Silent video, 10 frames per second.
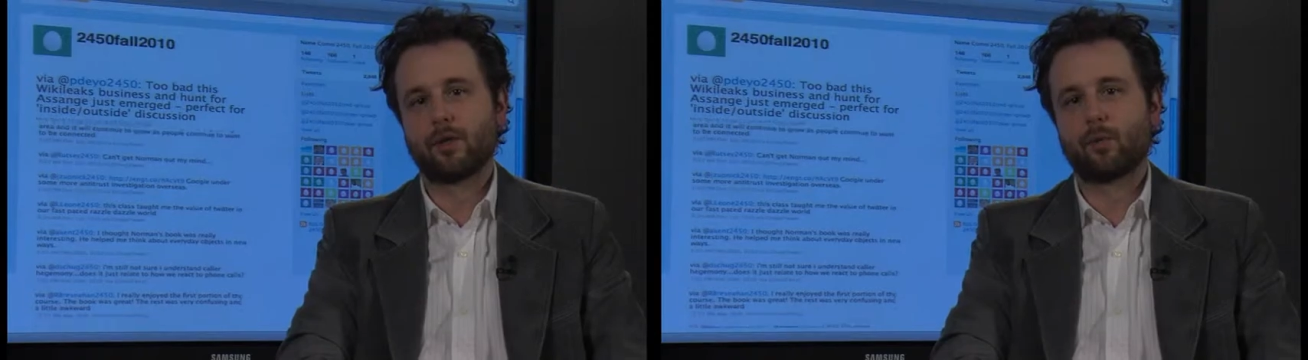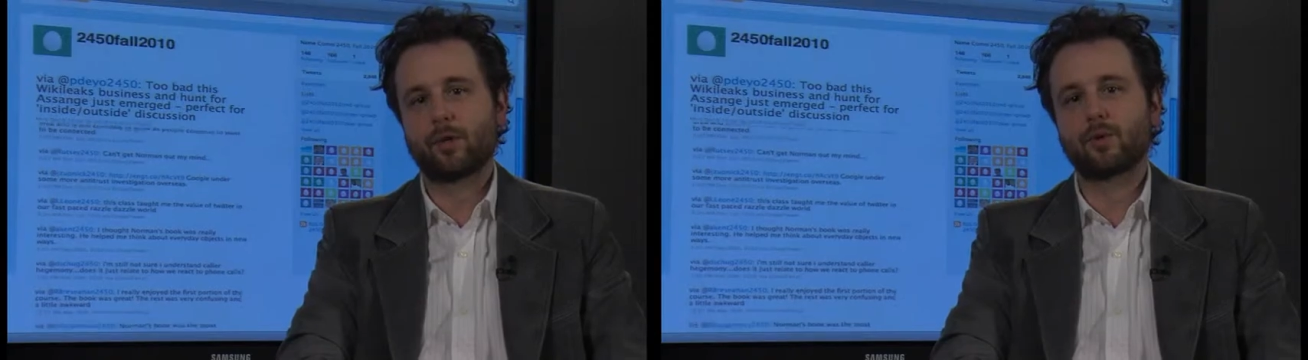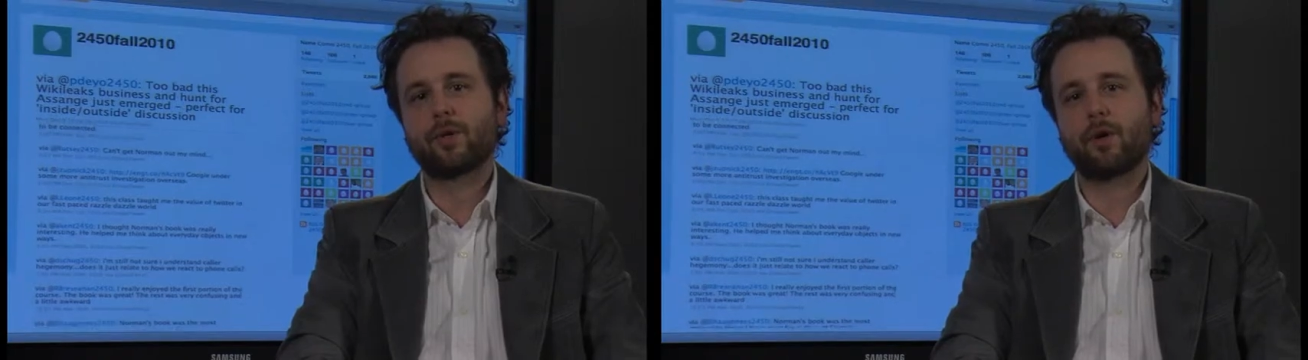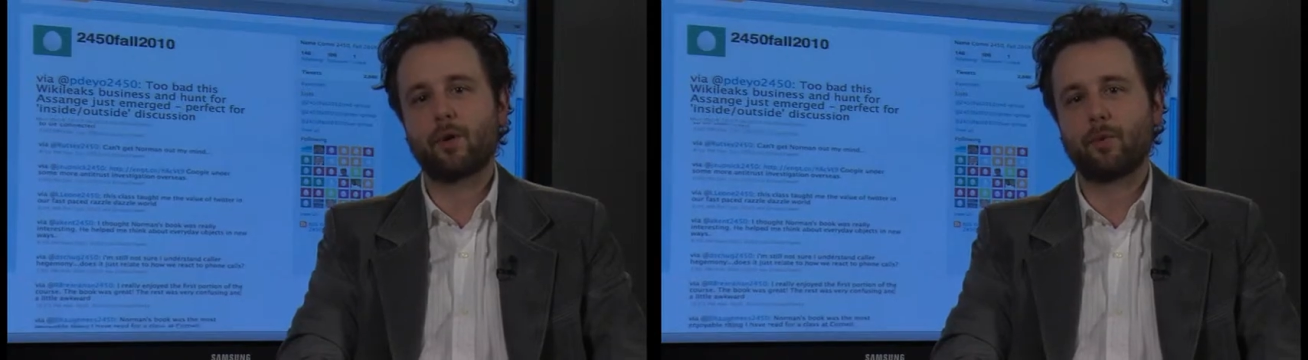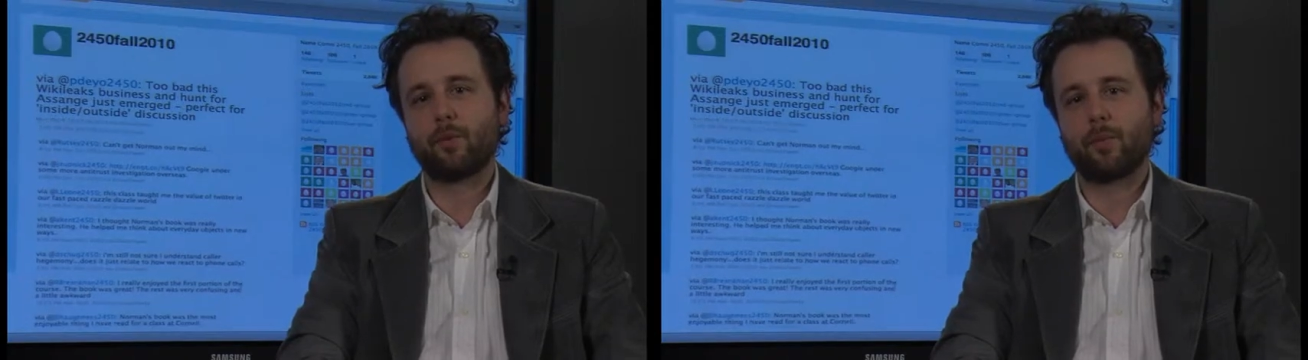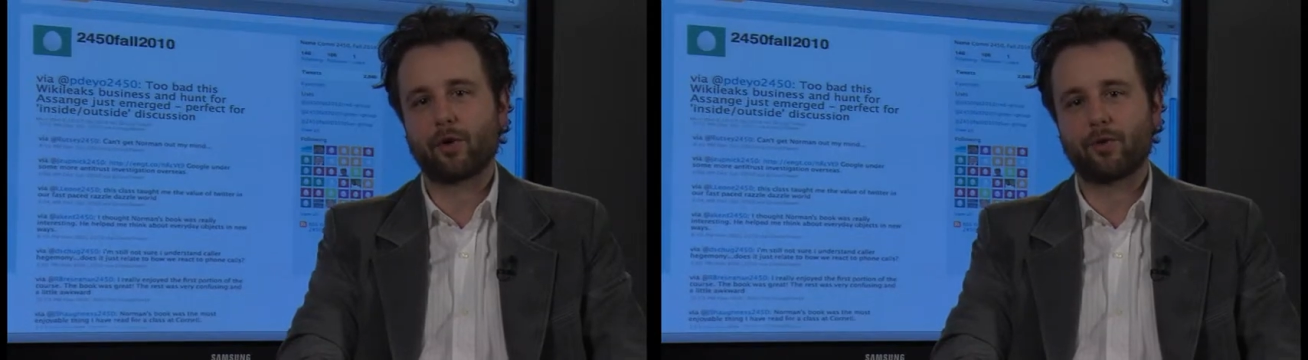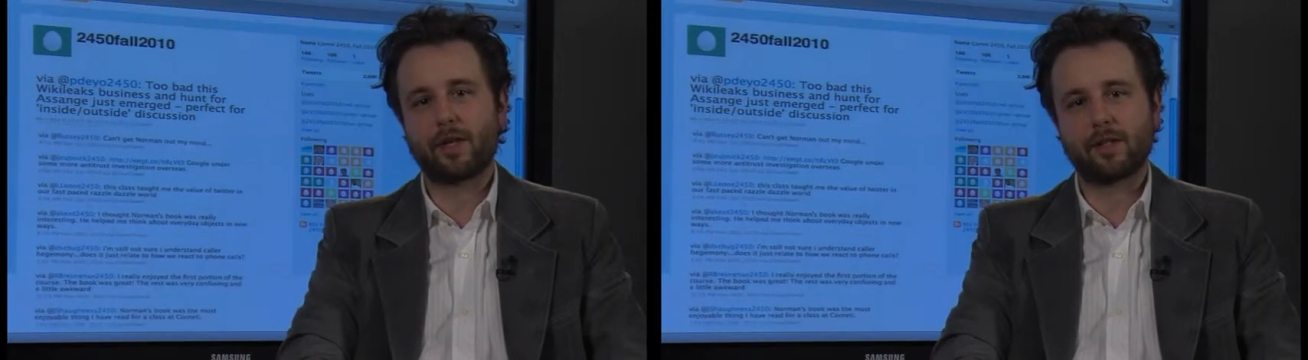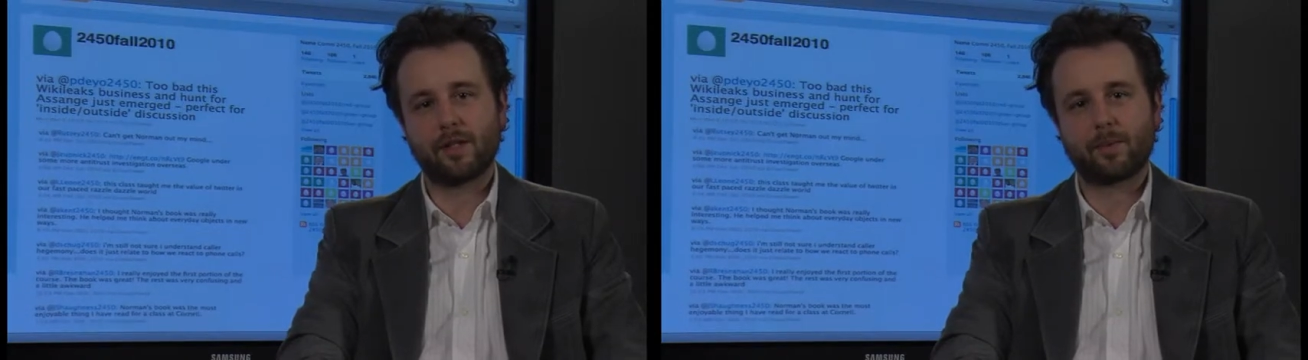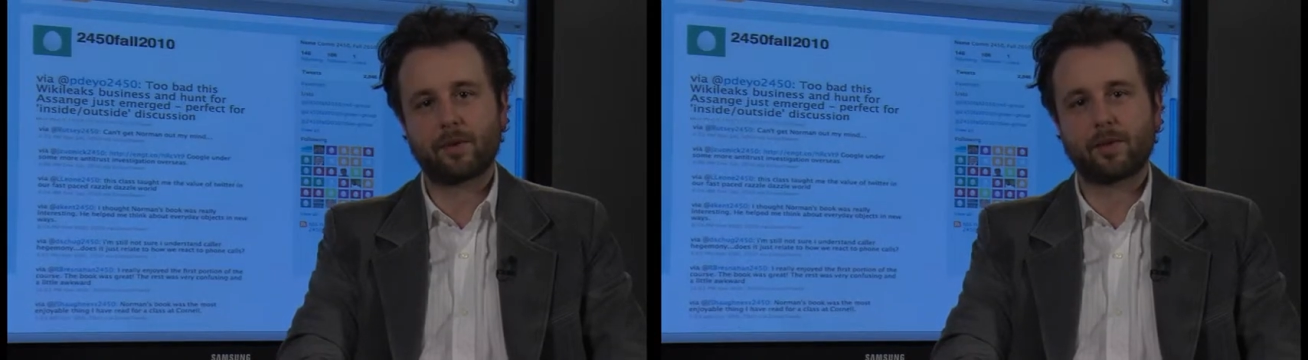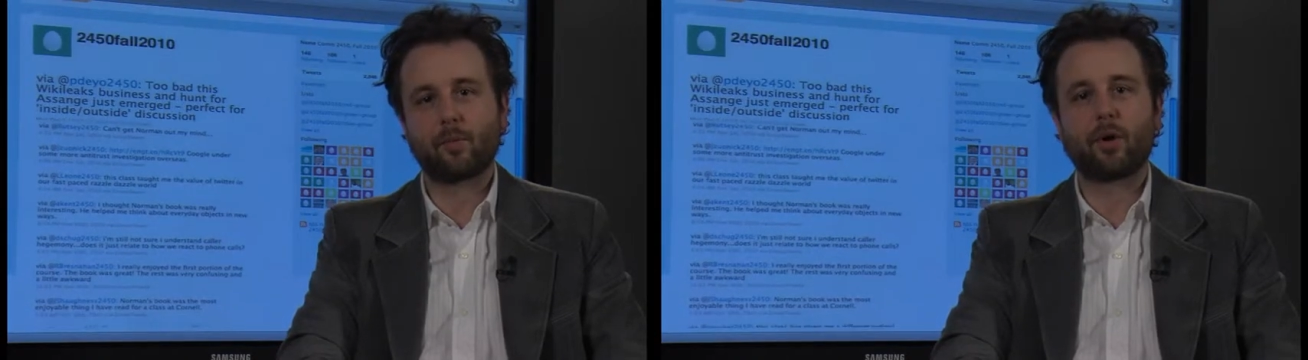which we hope will motivate
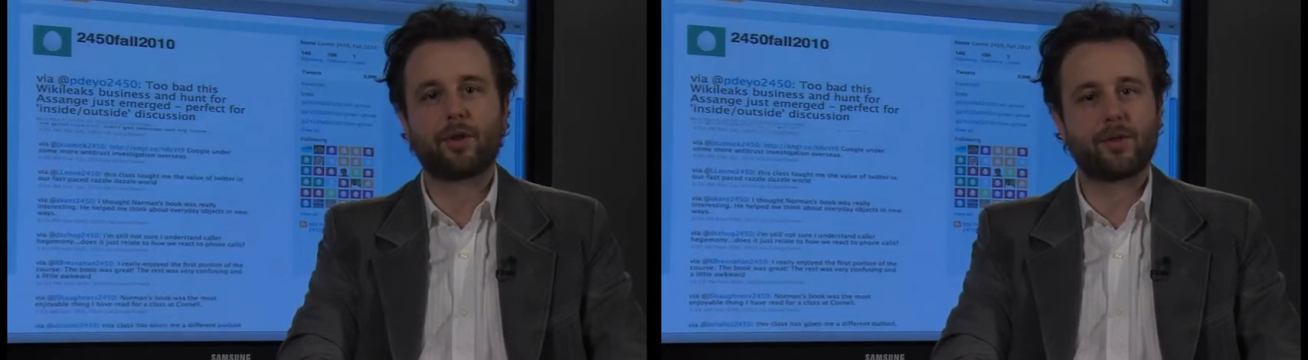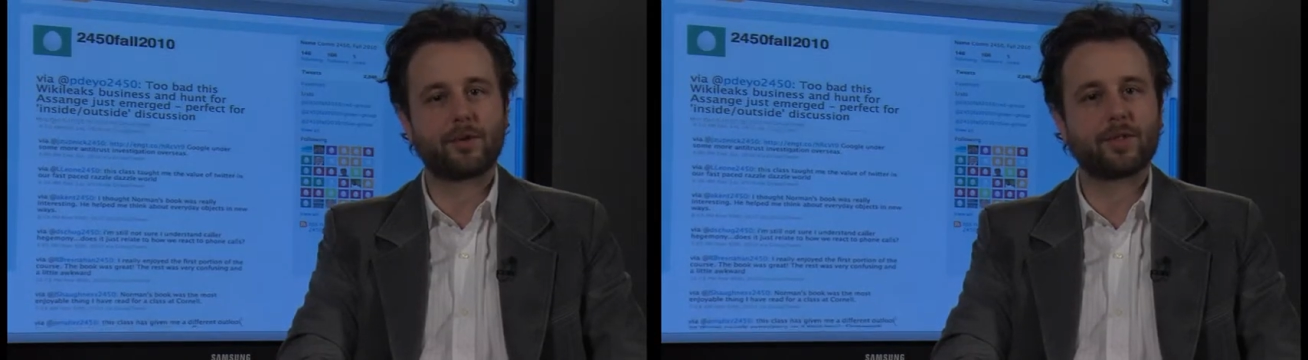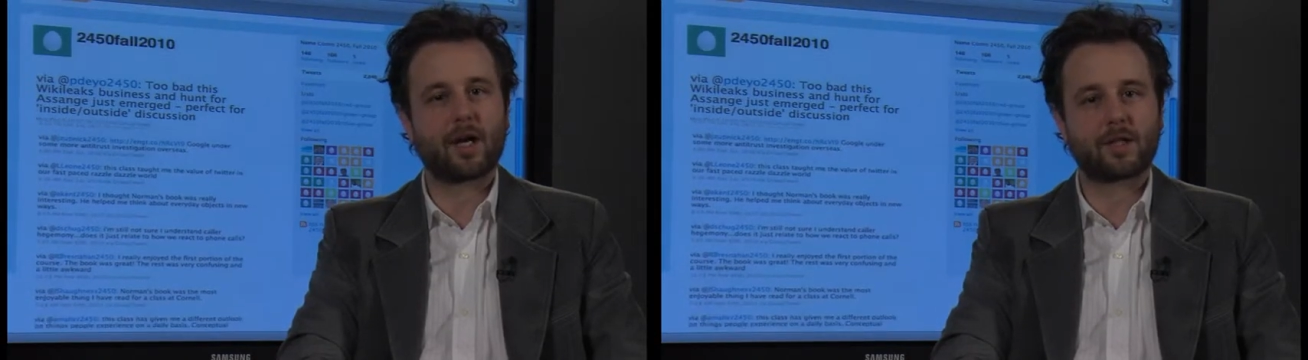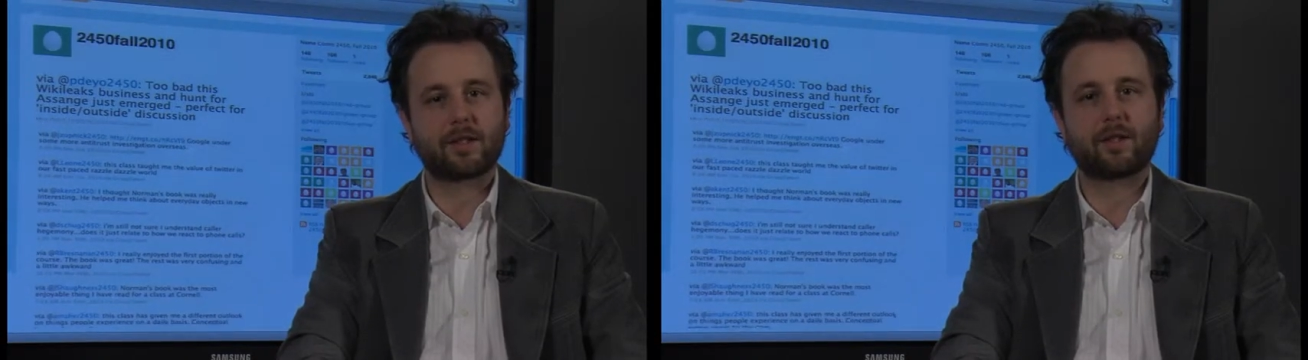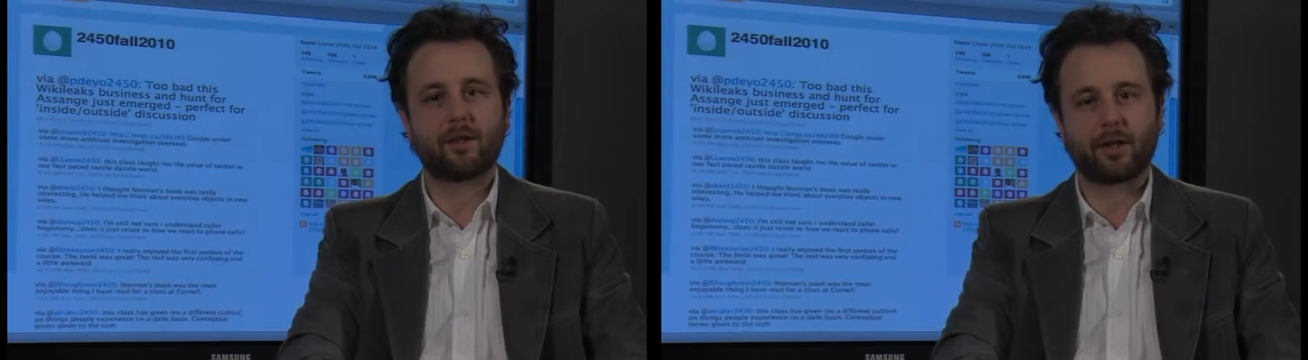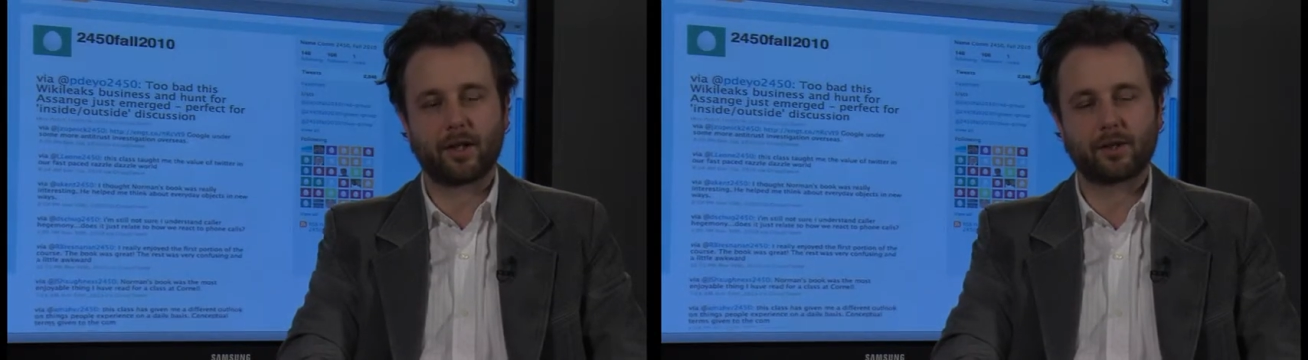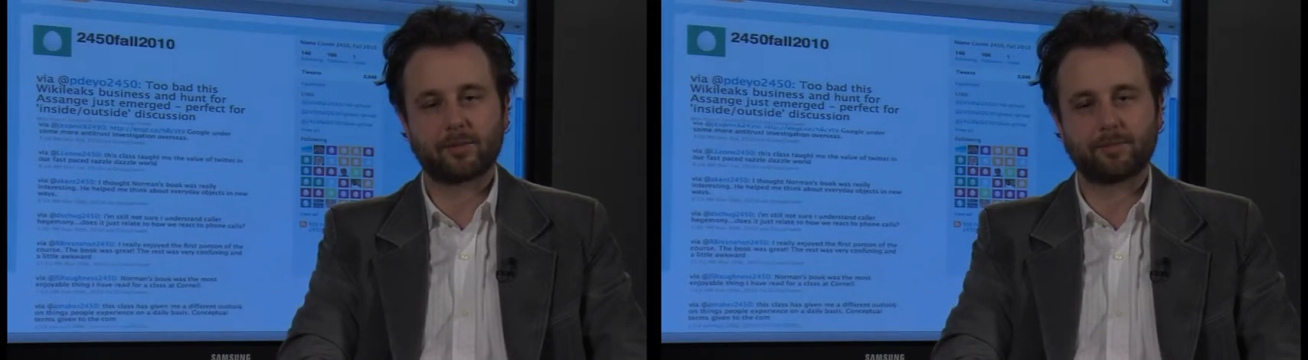deeper and more enthusiastic learning.